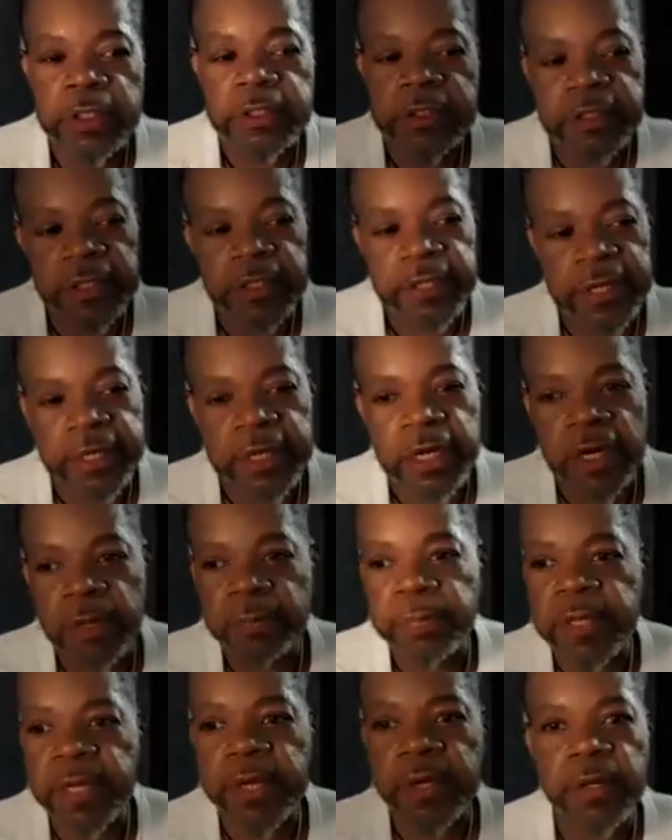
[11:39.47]
He said they
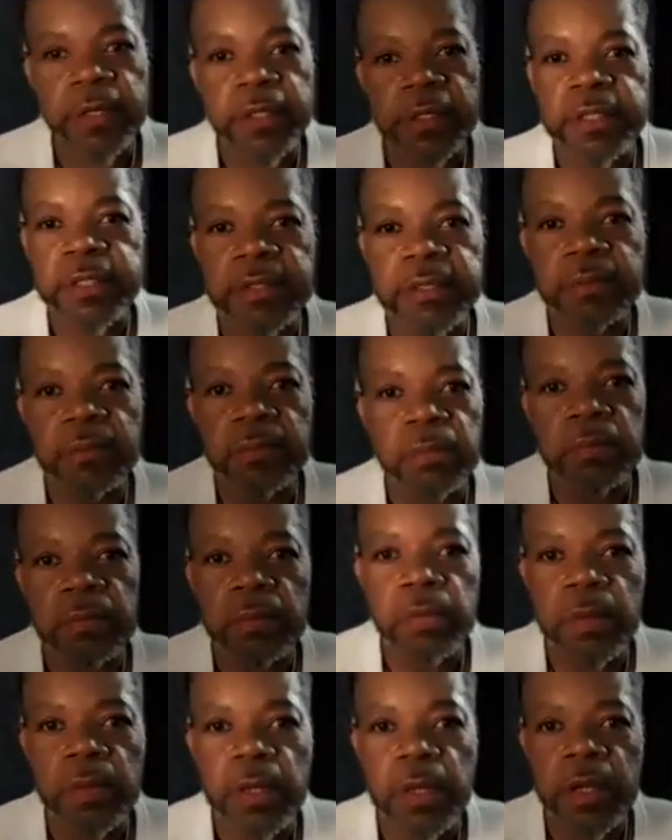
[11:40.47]
come there
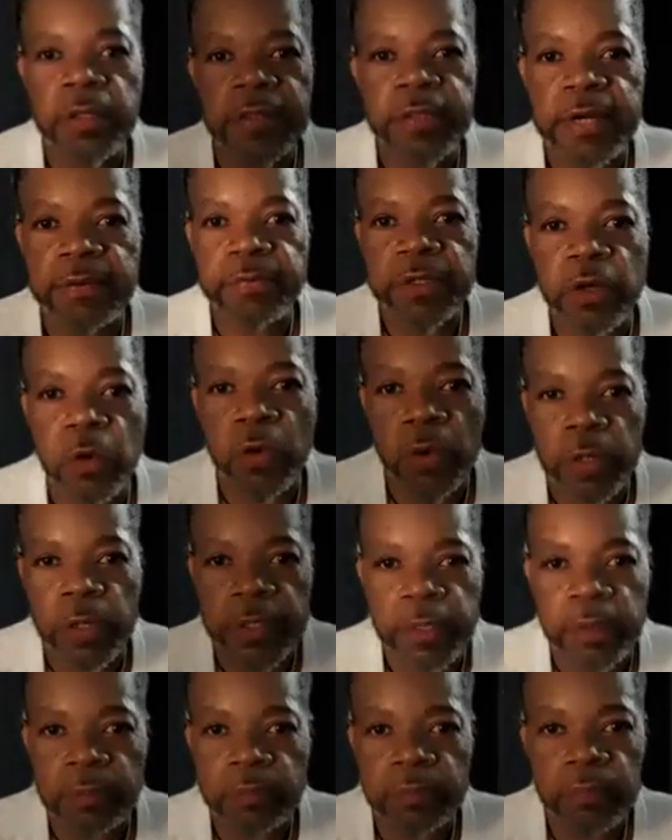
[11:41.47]
and they
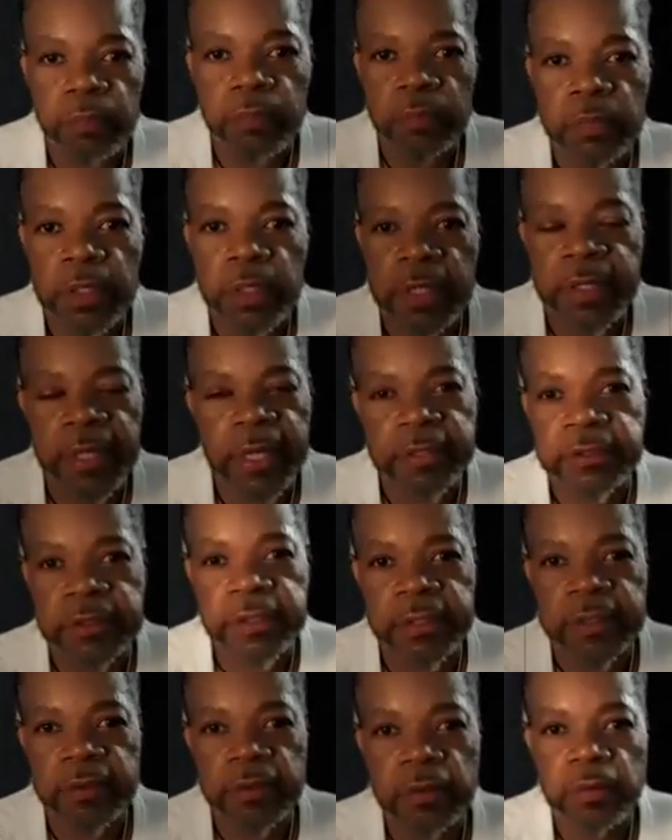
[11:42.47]
record him, and
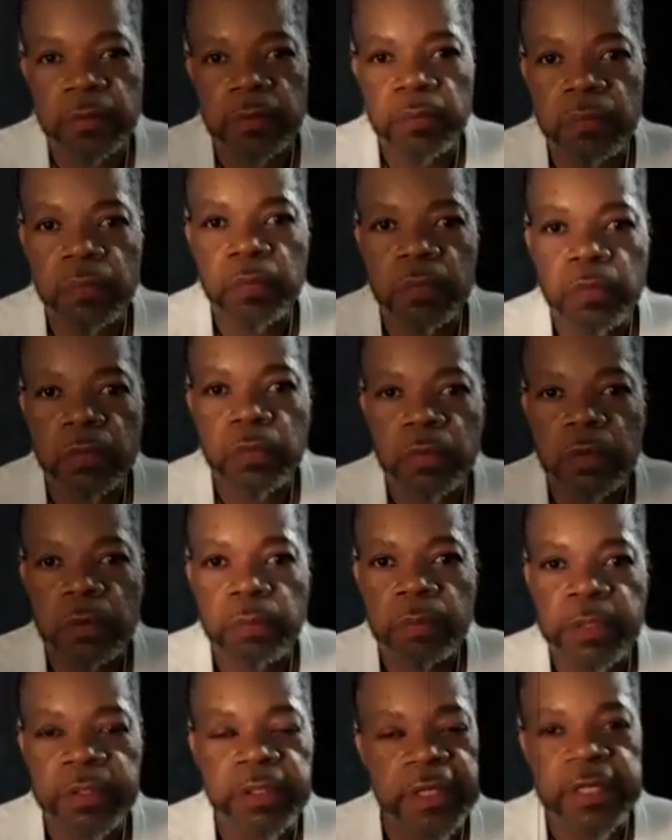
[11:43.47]
that's it.
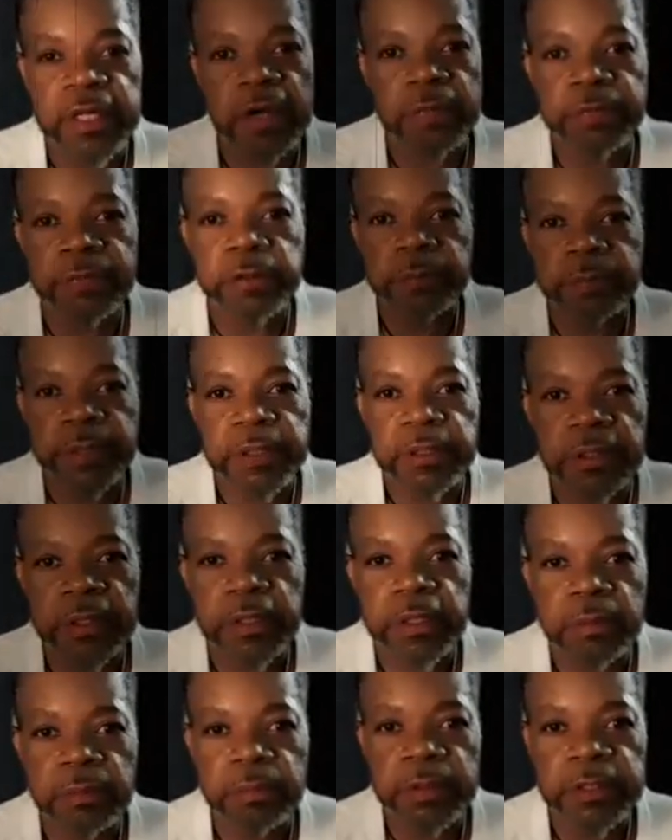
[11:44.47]
But they never speak
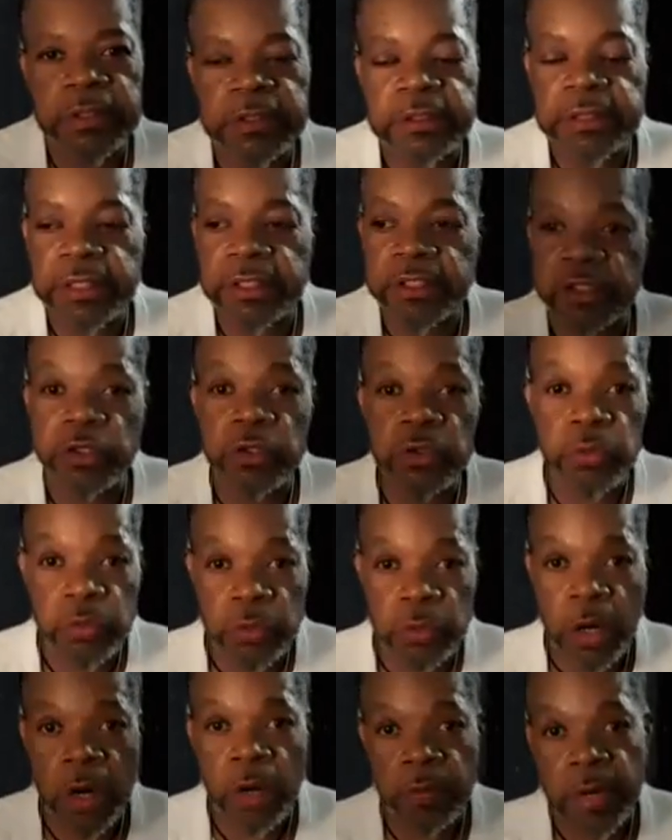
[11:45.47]
to him. He said,
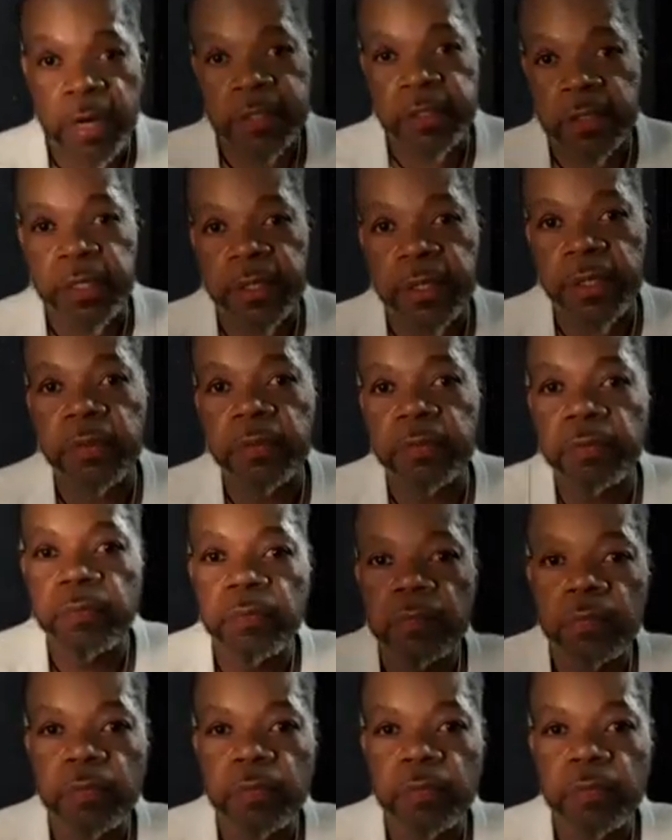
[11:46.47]
you are right there.